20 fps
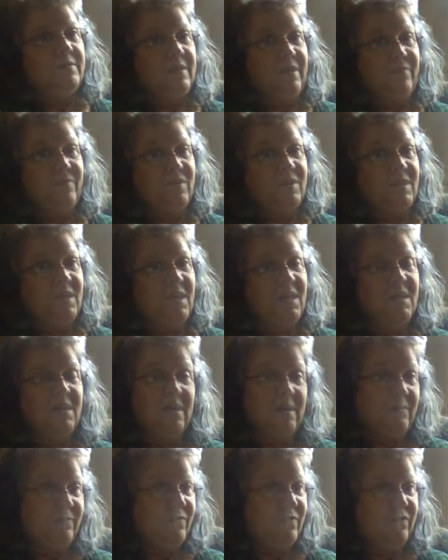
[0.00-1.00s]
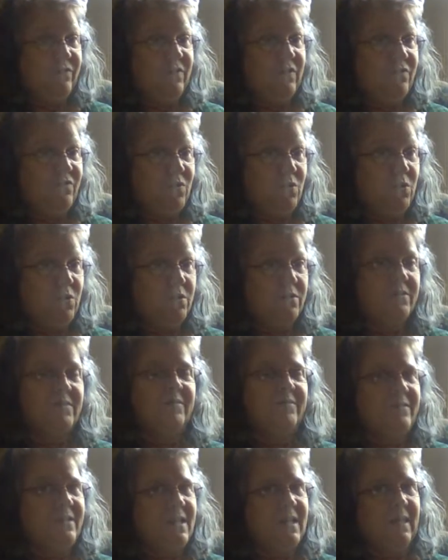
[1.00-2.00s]
17 and I'm 54.
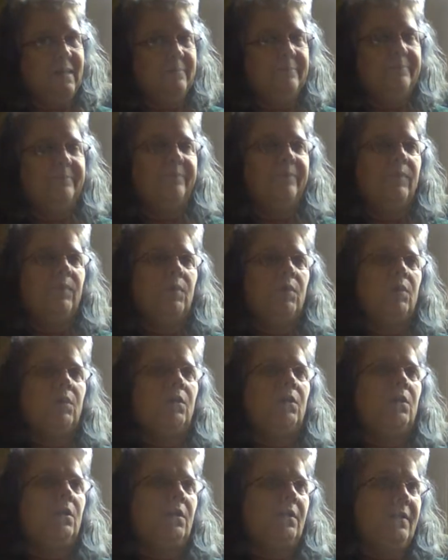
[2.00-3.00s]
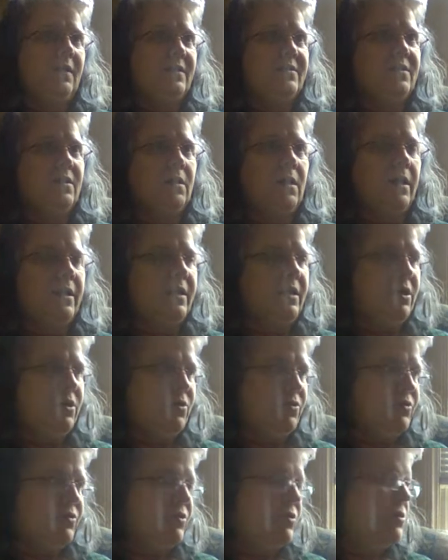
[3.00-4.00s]
So, yeah, that's a lot of
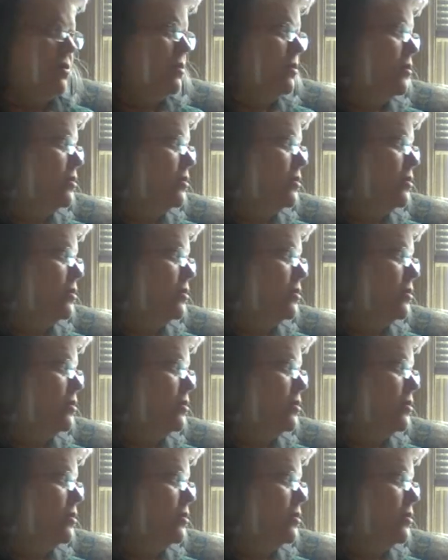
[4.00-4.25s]
years.